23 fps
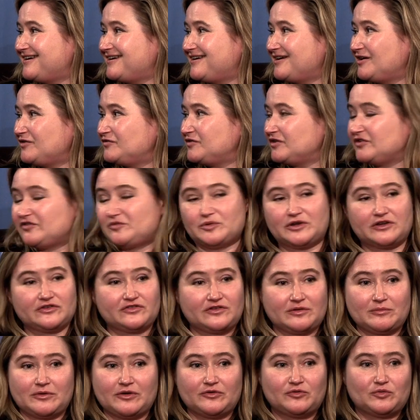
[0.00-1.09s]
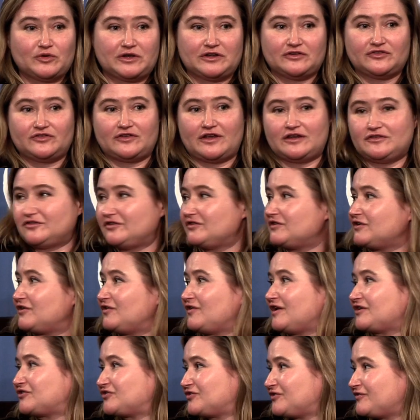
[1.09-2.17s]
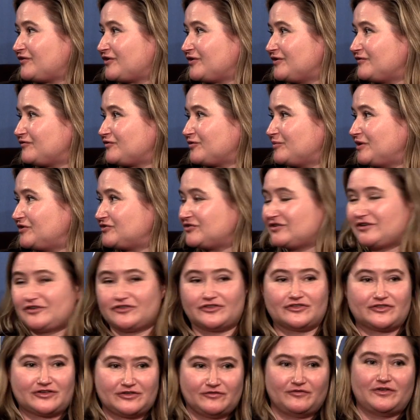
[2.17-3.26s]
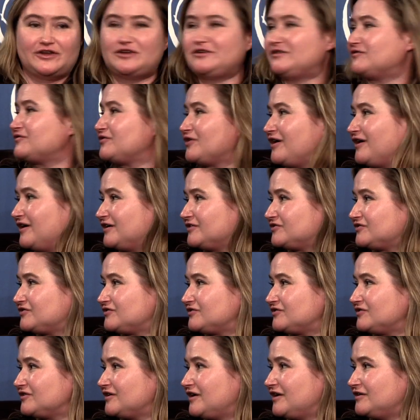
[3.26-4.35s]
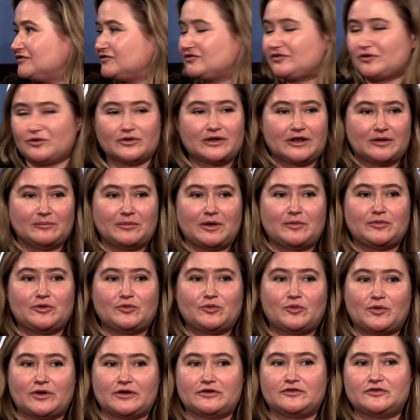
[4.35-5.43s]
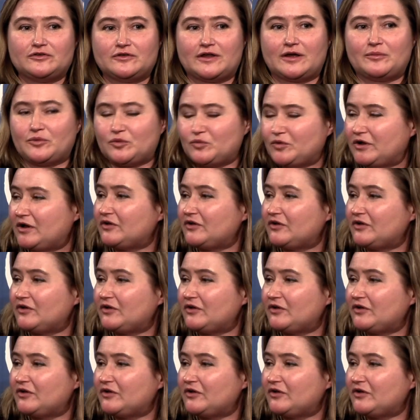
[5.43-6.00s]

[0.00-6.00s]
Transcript: of this? Because sometimes we consent to the collection of our information because it's convenient for us. And so, okay, maybe we want to do that. But we